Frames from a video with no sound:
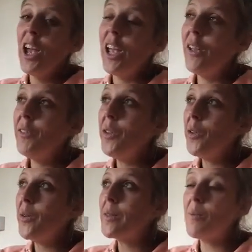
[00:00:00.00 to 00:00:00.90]
if you
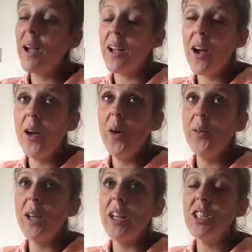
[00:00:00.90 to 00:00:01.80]
use my
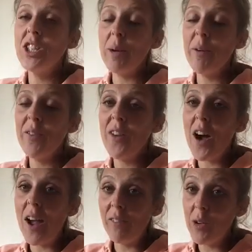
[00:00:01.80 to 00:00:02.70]
code
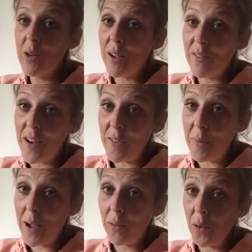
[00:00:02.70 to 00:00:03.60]
gemma5 you'll get five
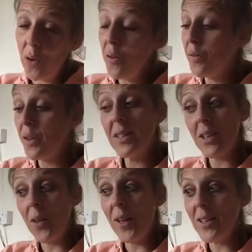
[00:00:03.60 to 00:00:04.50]
pound off
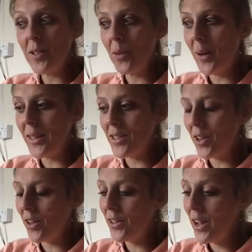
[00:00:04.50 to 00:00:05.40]
so that's always
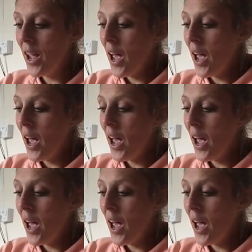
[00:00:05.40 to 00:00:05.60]
good